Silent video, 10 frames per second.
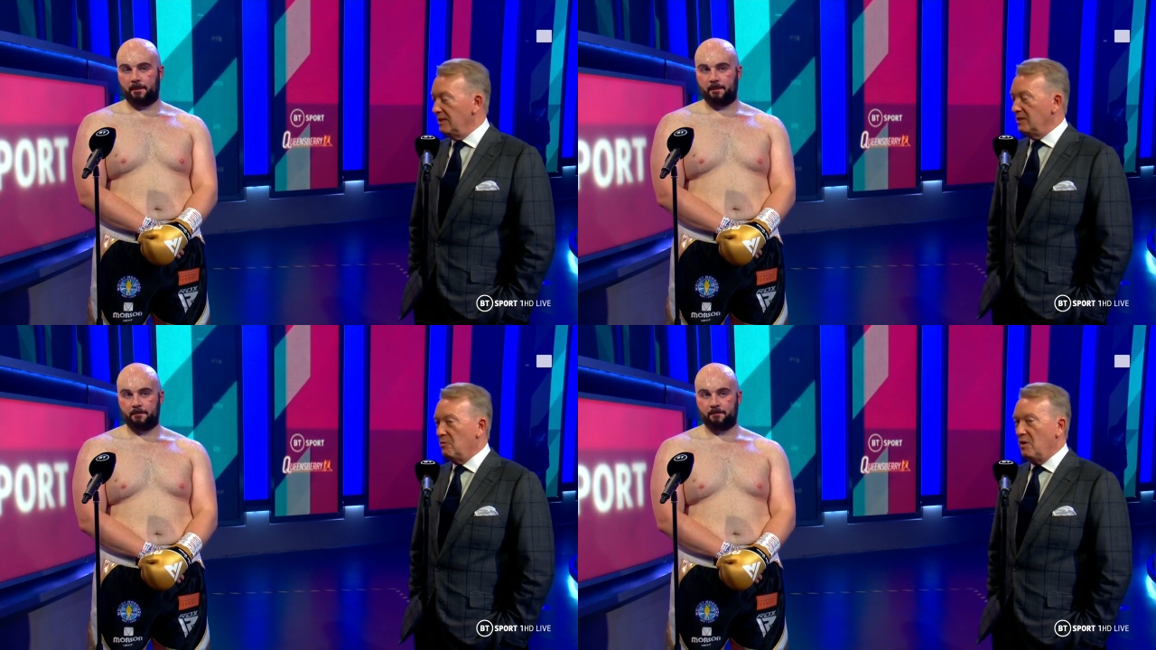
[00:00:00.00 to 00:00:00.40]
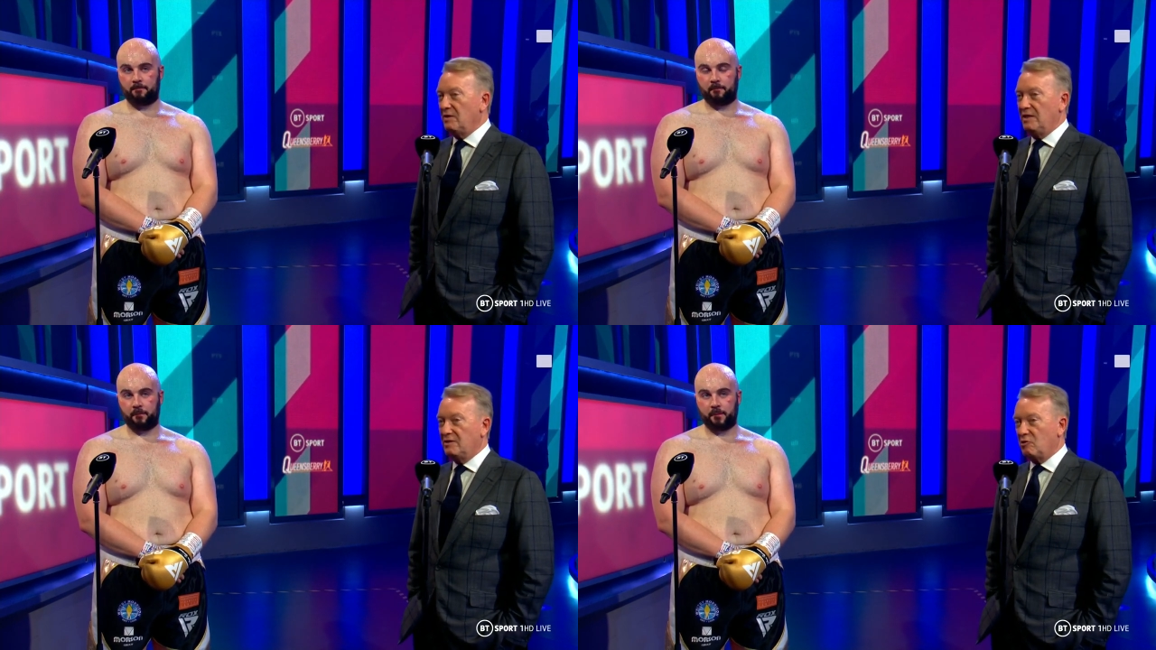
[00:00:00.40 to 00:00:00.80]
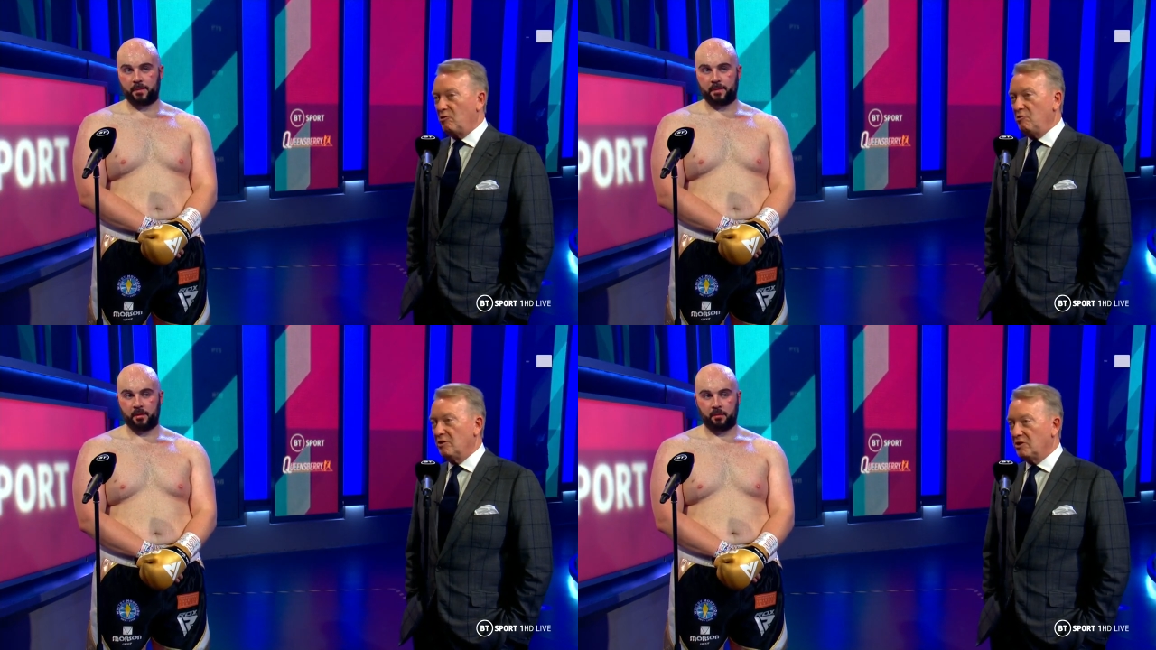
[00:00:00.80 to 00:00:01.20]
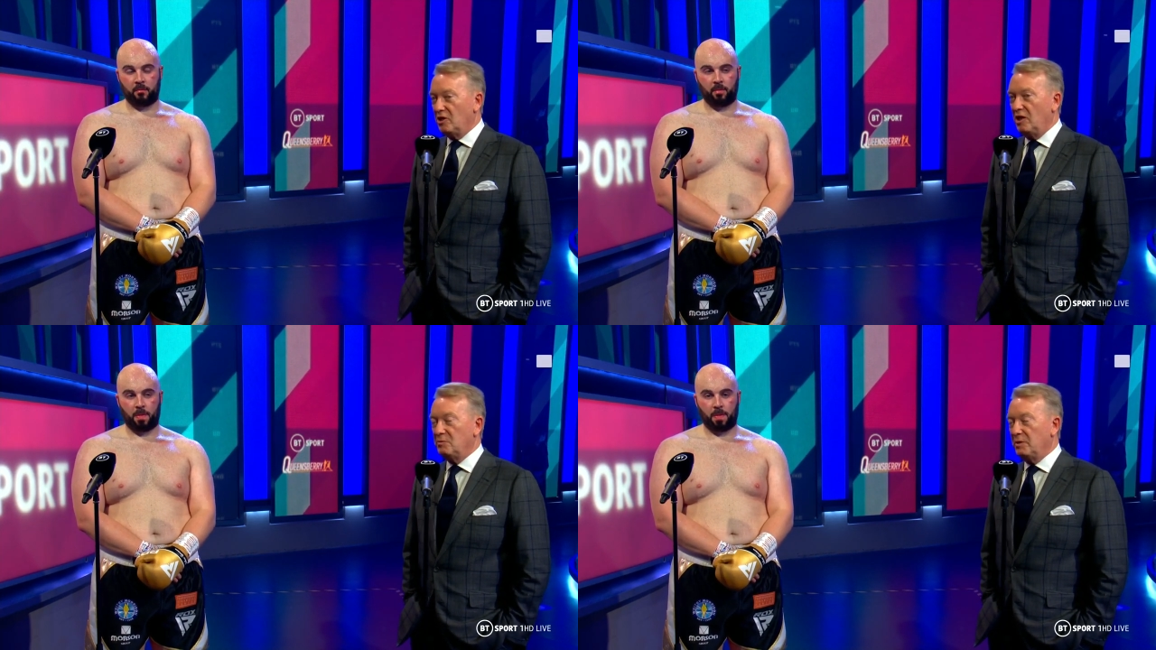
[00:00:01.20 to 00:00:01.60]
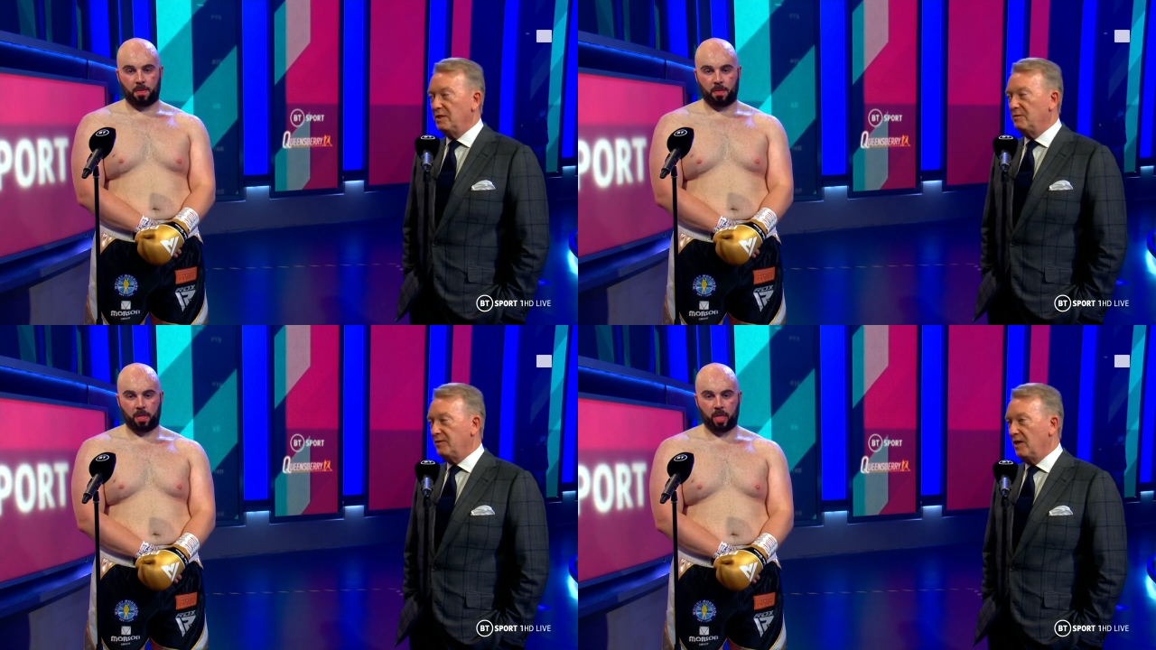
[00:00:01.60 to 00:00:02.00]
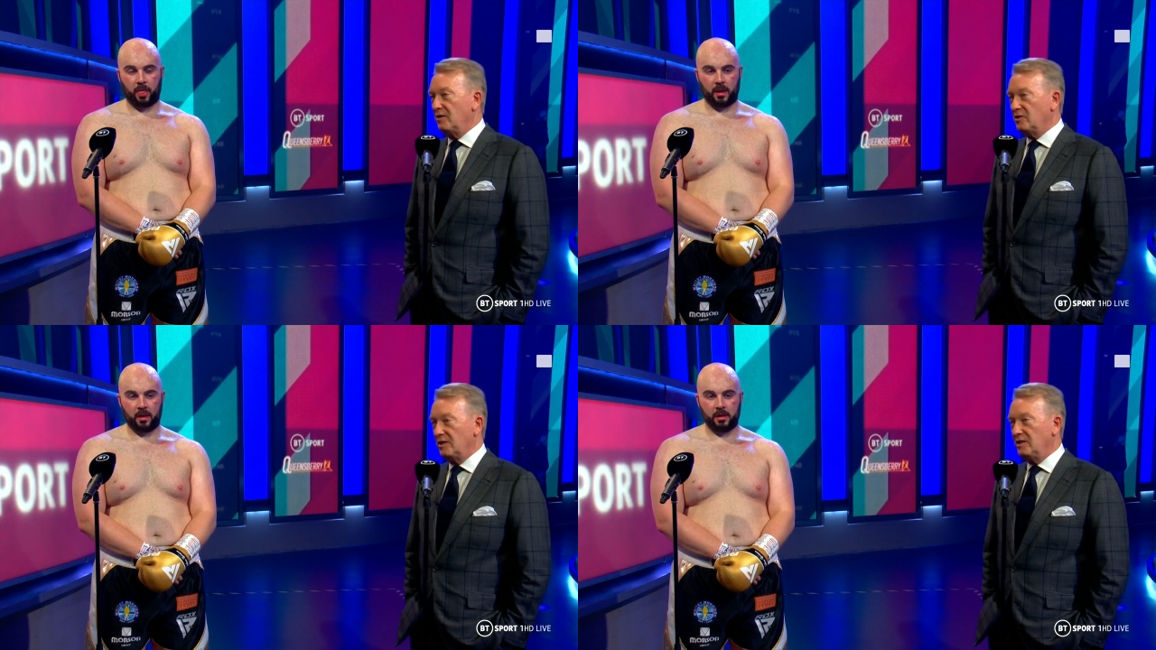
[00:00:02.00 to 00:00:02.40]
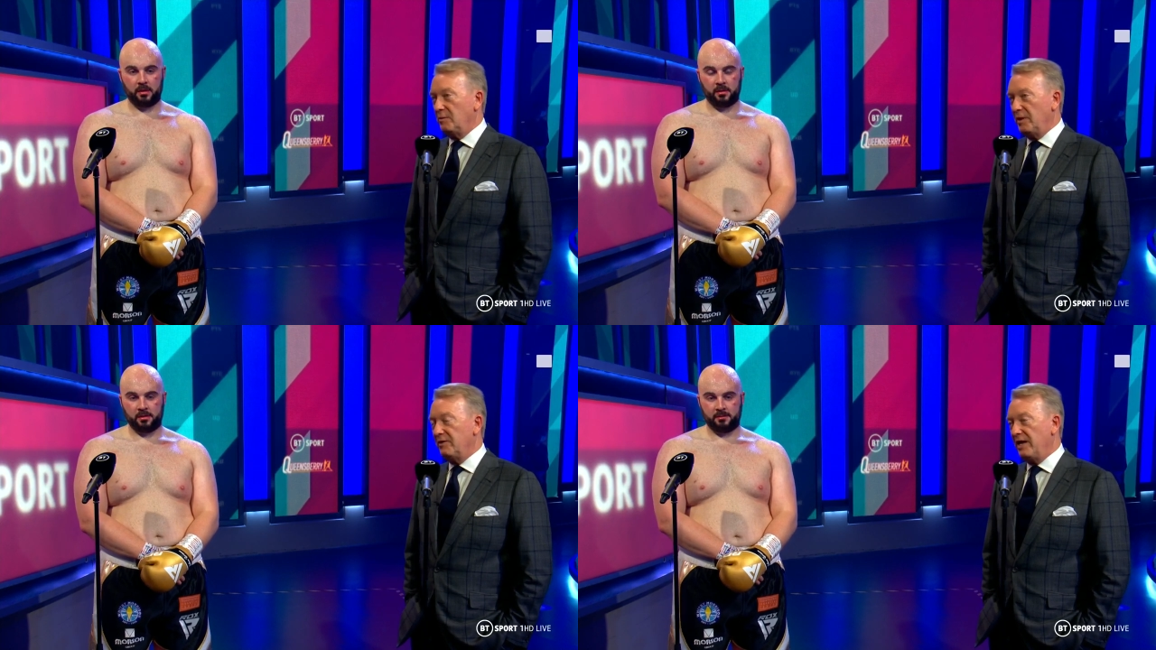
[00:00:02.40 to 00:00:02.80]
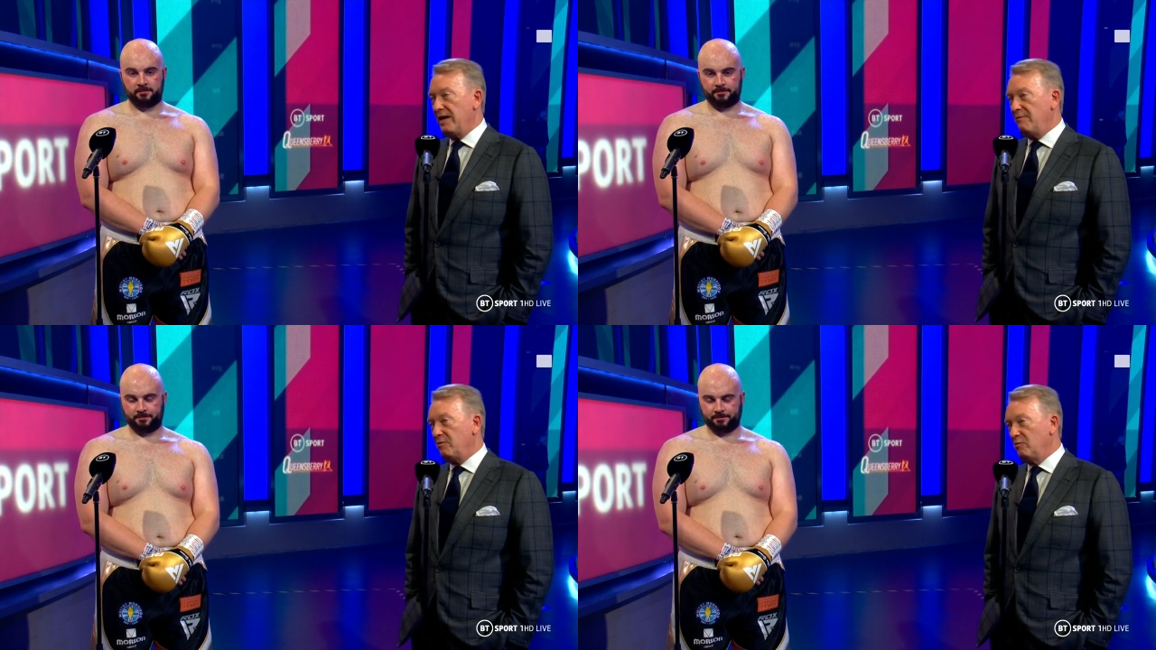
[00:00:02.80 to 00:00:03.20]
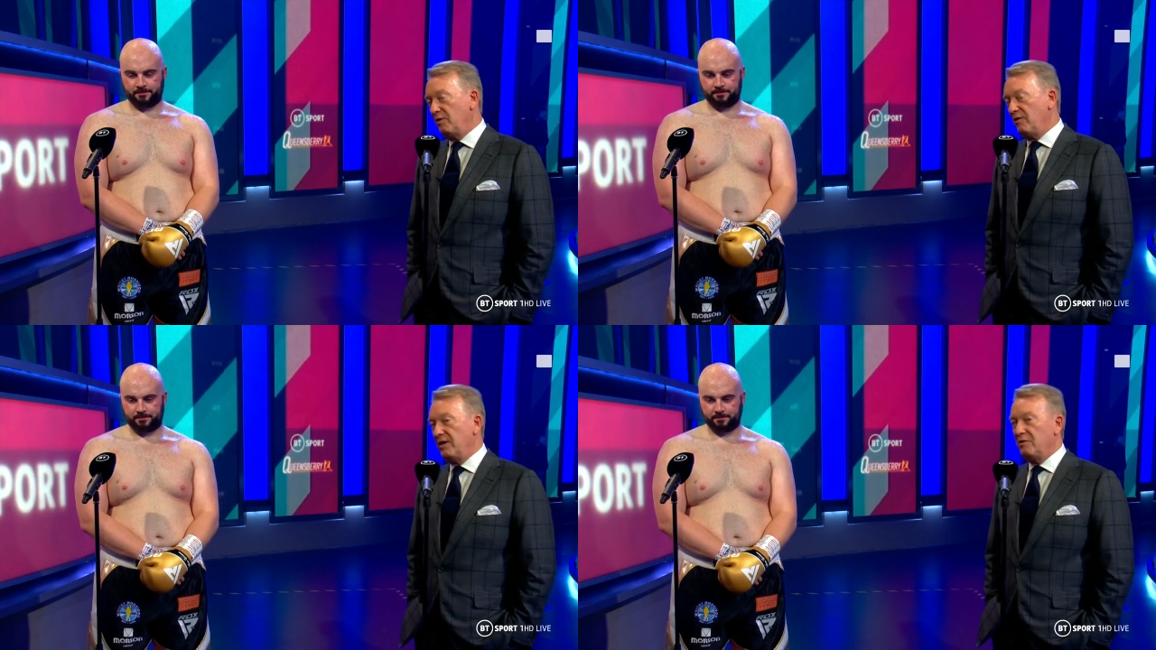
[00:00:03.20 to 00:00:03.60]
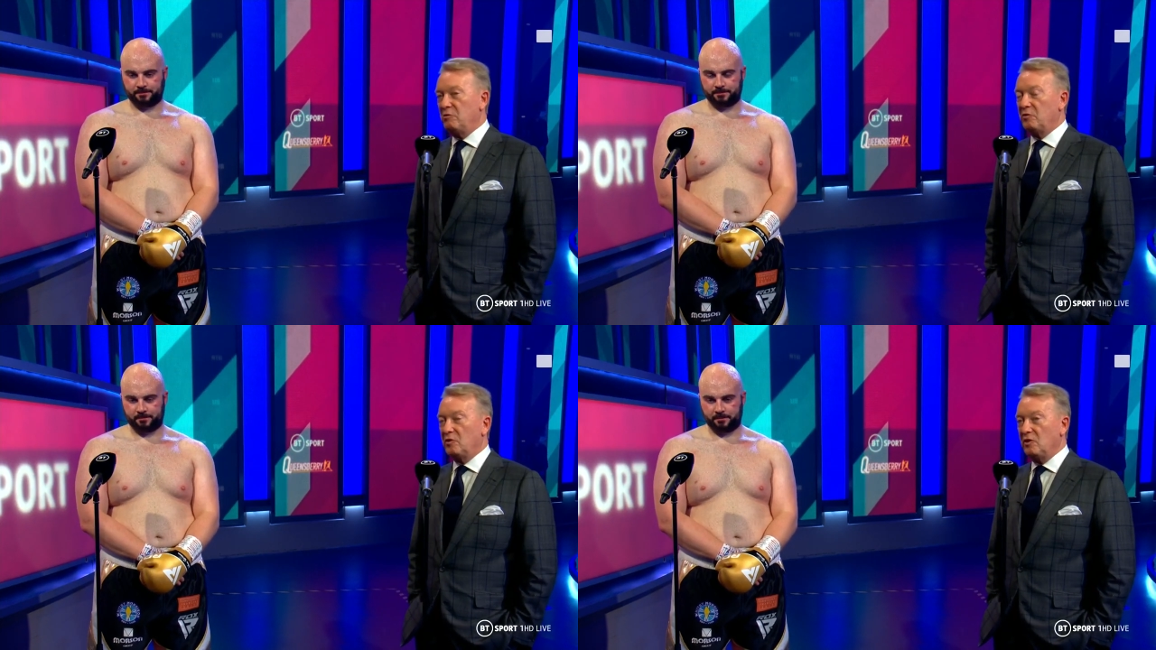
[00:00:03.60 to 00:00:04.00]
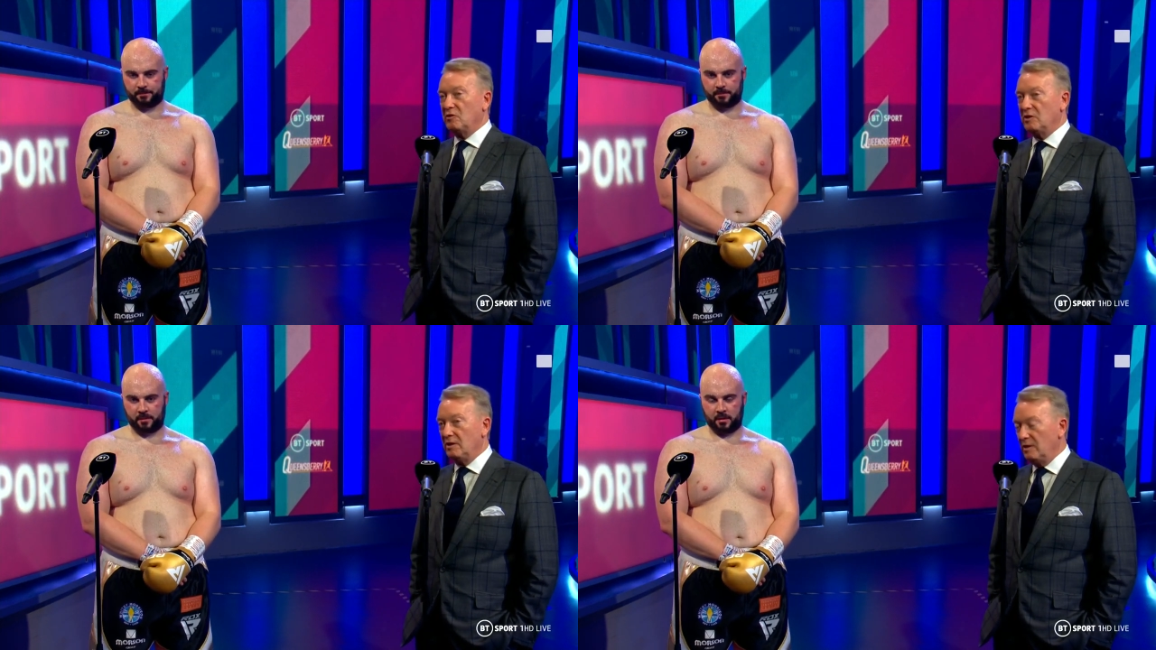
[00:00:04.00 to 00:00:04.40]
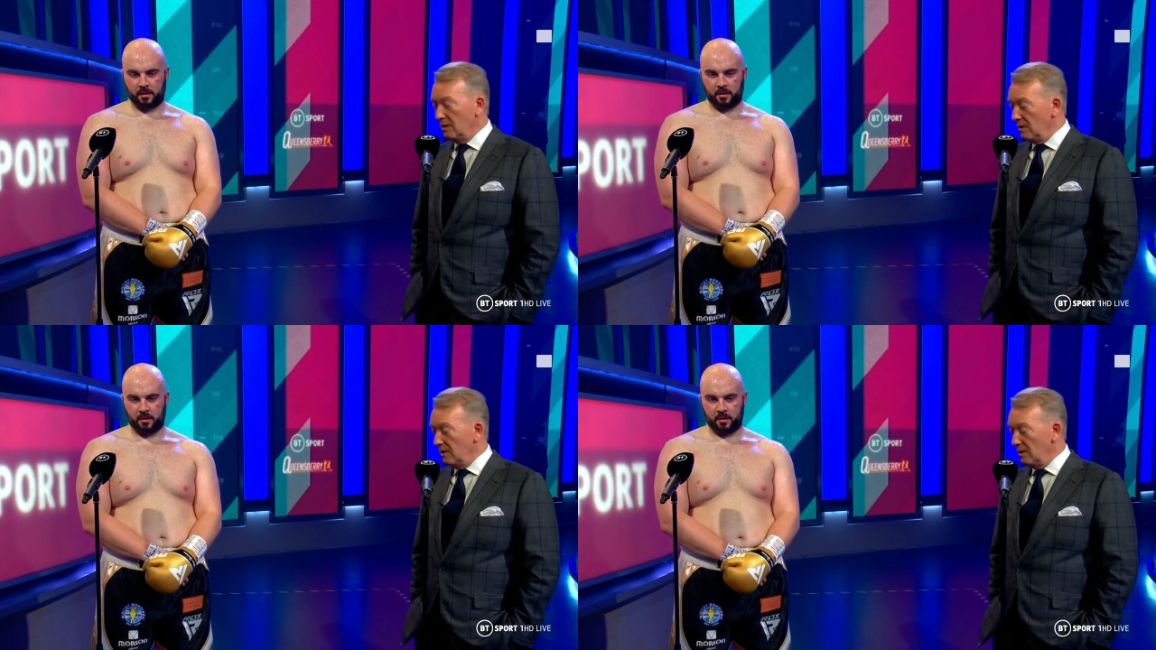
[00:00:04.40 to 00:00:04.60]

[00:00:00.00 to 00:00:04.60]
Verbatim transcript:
Speaker 1: He's quite he's crude at times, but he's fast and he's a bit of a handful, very unorthodox.